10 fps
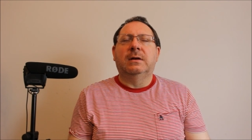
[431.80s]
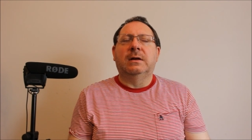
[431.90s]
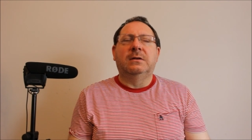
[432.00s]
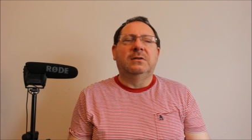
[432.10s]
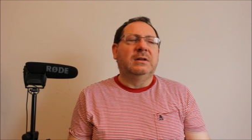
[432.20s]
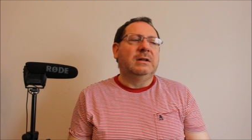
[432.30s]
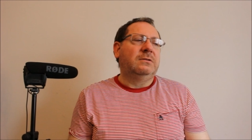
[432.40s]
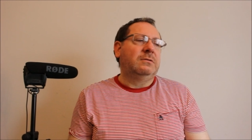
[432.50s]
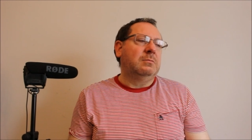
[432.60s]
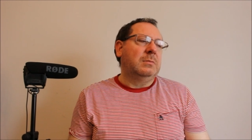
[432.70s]
And
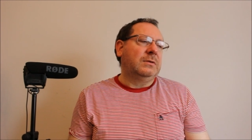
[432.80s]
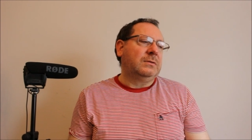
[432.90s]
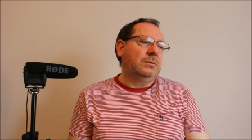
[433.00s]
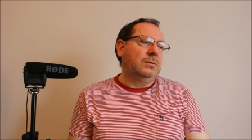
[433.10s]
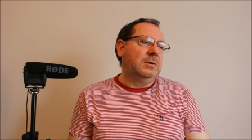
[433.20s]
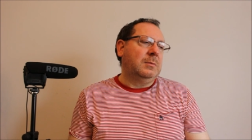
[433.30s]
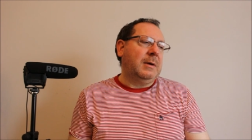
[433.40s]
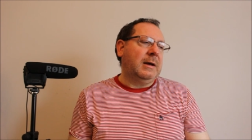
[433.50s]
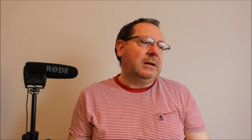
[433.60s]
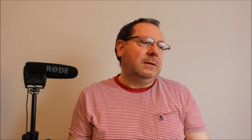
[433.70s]
each muscle in the
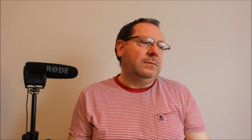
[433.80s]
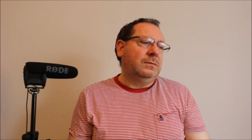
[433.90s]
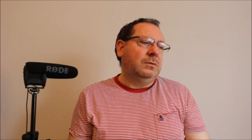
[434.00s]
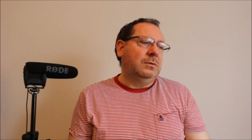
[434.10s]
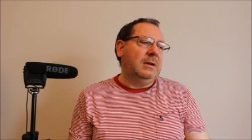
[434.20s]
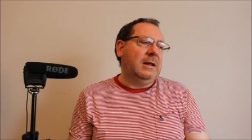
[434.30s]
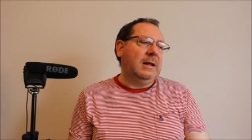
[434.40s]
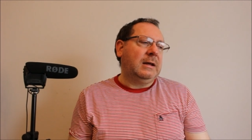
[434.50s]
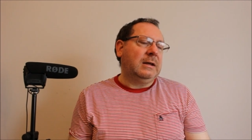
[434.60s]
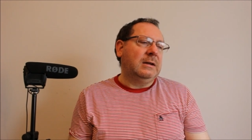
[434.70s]
back of your
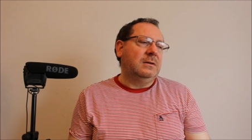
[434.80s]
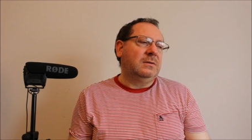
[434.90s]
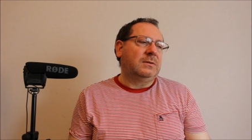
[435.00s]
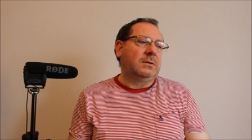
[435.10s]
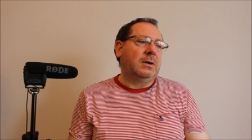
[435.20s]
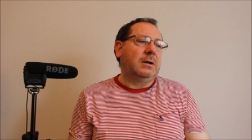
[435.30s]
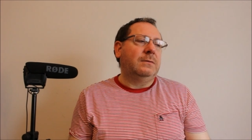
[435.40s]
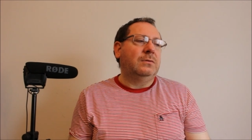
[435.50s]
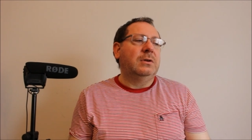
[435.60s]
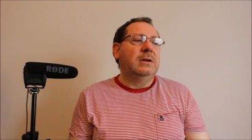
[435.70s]
neck and the side
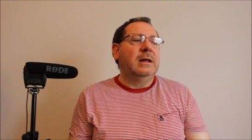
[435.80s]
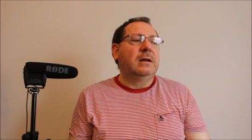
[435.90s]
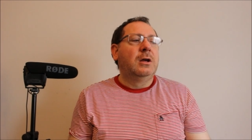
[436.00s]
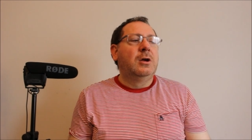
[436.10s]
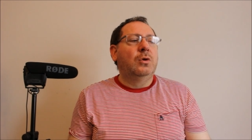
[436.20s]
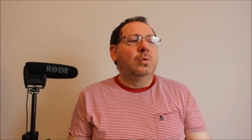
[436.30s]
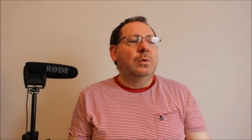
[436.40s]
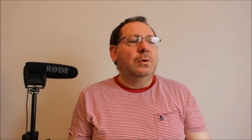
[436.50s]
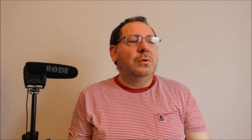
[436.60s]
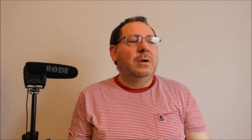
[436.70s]
of your neck
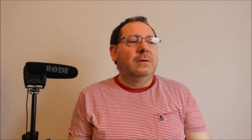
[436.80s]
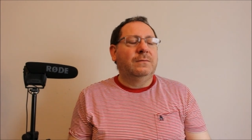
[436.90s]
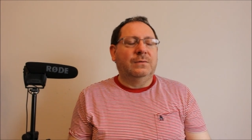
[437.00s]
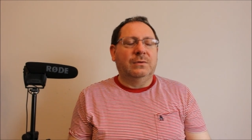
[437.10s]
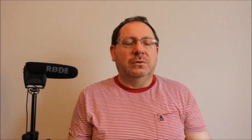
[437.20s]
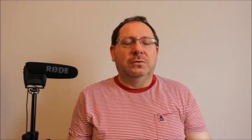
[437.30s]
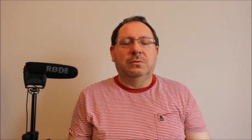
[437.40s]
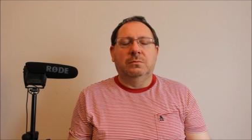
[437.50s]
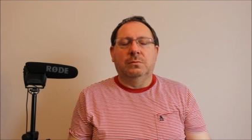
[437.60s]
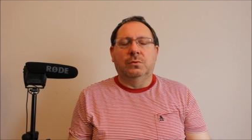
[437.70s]
will feel
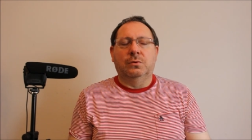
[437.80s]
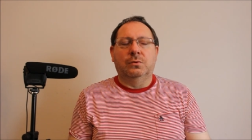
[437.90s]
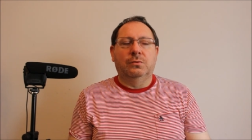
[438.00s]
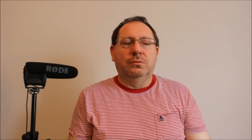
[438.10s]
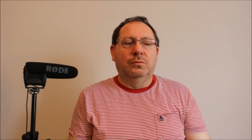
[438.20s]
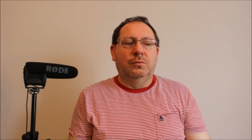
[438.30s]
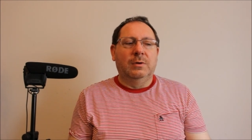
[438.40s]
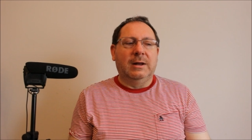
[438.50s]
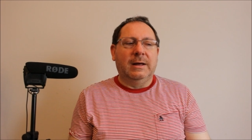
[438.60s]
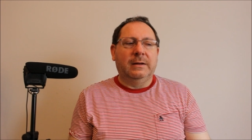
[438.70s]
more
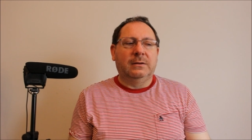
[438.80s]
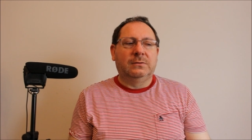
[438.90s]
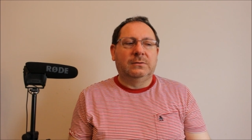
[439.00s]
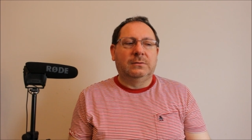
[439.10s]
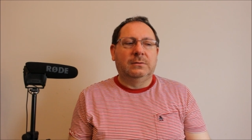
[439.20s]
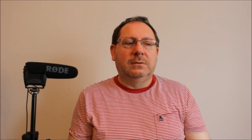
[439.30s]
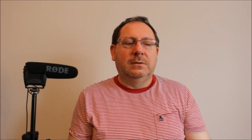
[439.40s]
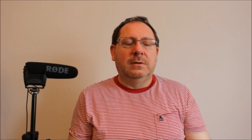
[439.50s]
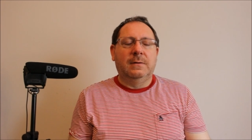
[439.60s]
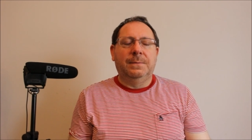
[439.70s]
relaxed.
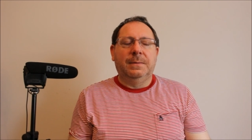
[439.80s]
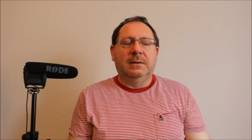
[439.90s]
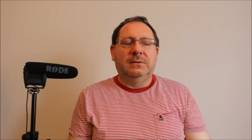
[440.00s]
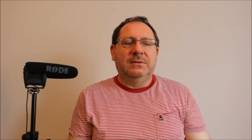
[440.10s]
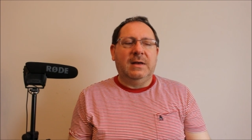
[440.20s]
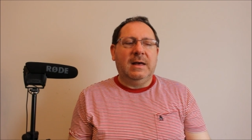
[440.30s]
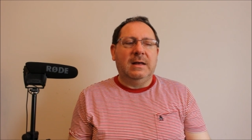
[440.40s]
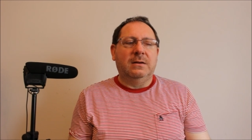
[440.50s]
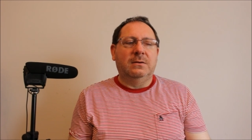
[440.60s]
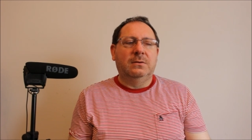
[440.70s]

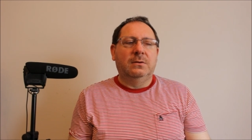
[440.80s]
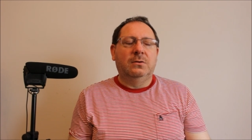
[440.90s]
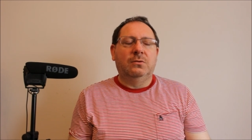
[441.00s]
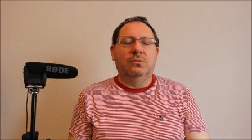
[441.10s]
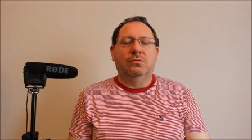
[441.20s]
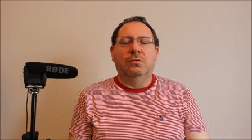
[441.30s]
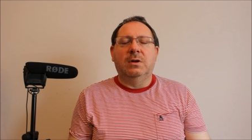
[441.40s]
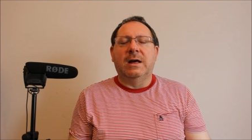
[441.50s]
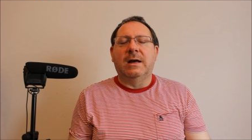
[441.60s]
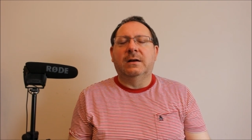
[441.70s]
10.
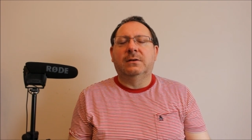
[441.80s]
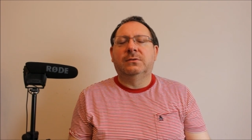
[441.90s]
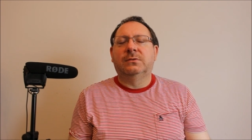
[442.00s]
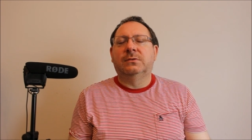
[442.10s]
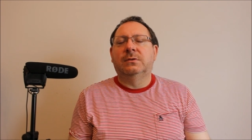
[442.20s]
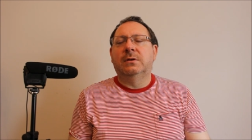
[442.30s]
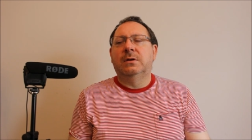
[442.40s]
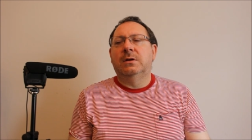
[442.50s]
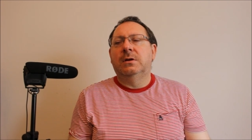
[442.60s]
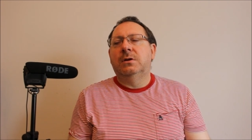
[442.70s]
Relax.
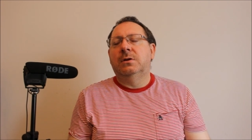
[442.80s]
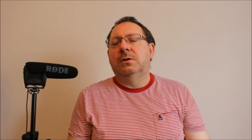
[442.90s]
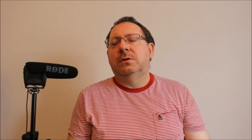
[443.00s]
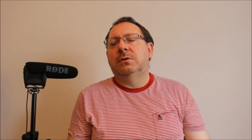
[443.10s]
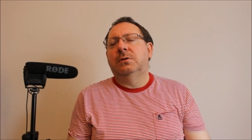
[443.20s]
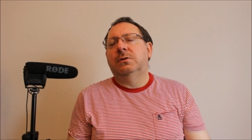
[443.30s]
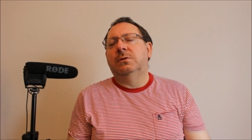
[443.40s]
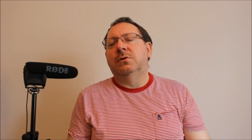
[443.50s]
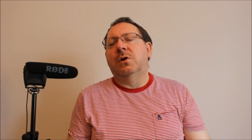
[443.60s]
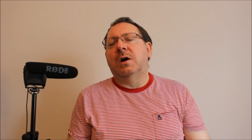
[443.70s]

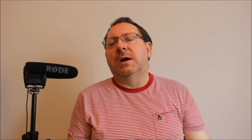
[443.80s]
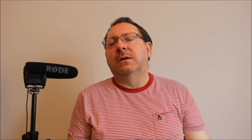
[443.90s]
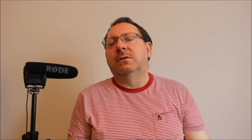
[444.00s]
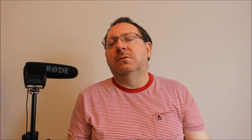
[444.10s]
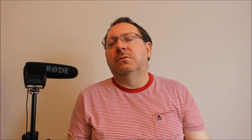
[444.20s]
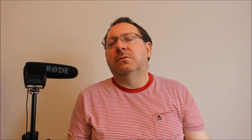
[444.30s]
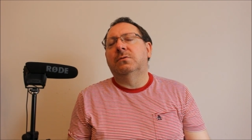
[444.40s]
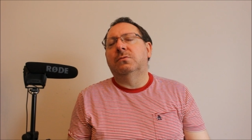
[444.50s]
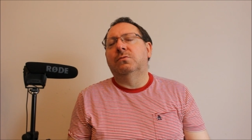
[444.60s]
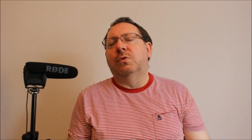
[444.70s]
9.
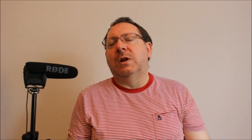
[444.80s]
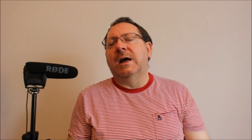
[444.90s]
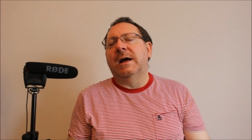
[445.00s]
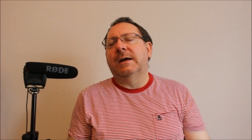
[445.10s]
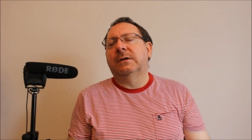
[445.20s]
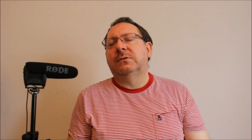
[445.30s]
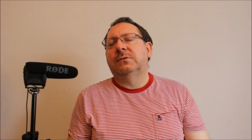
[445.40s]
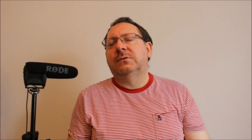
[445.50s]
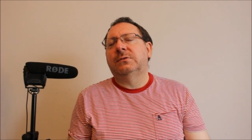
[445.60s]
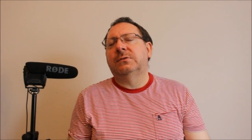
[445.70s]

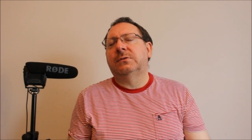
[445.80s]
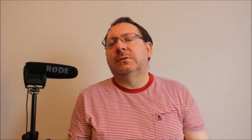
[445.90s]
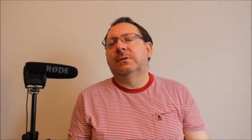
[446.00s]
Relax.